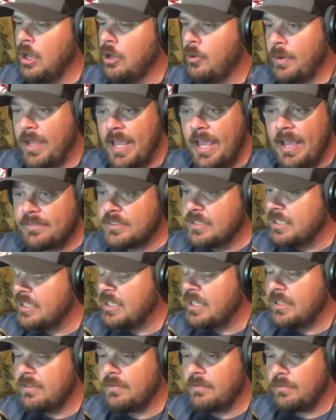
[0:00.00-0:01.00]
We have
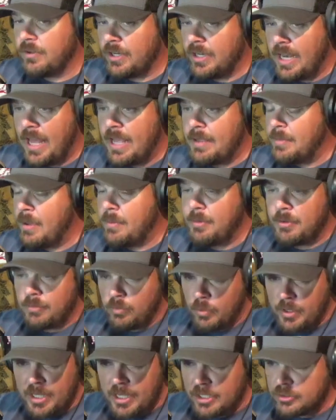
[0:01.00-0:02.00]
seen it for the last. Remember
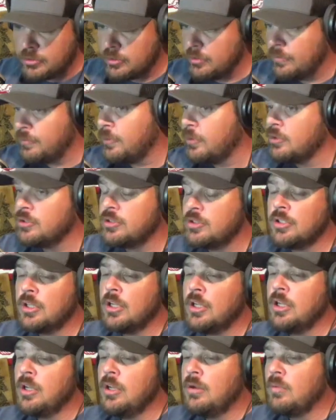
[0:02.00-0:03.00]
when Israel
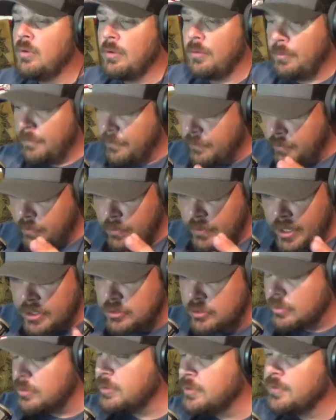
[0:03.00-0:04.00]

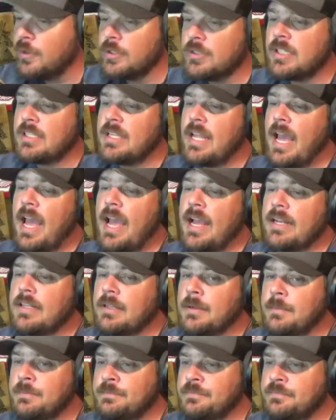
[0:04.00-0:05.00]
was first
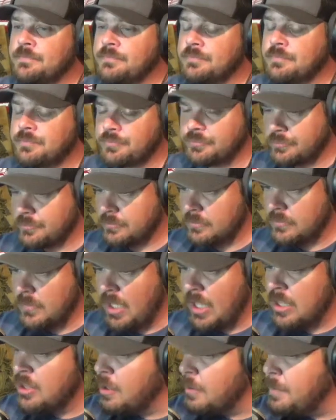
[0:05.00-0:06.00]
attacked,
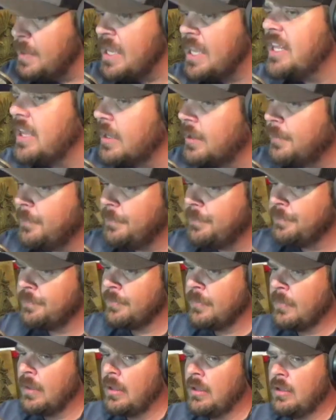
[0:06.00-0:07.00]
the media,
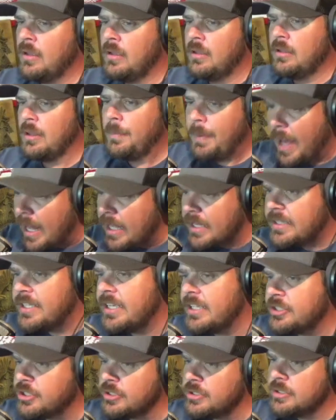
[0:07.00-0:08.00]
the
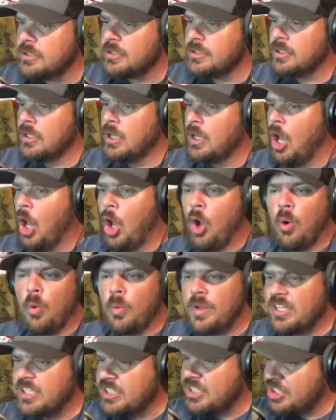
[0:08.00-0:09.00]
politicians,
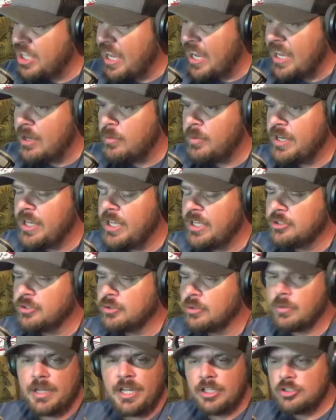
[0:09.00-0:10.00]
we stand with
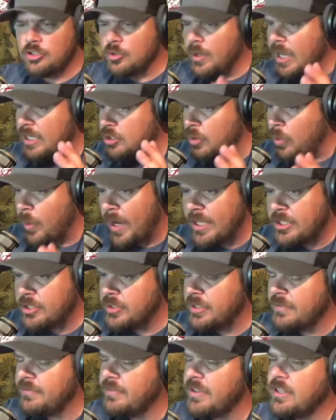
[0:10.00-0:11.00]
Israel. Israel has a right to
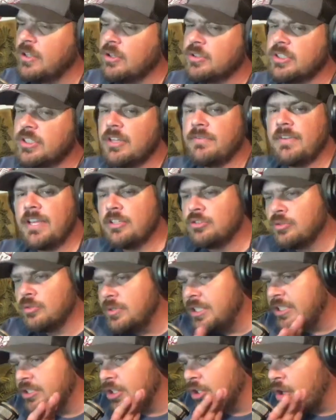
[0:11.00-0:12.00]
defend herself. Israel
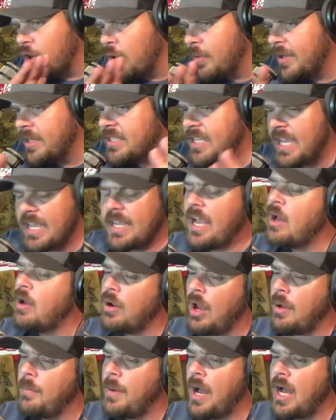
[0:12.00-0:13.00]
needs to go and take
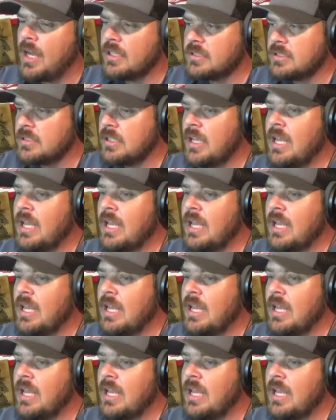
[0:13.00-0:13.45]
out Hamas.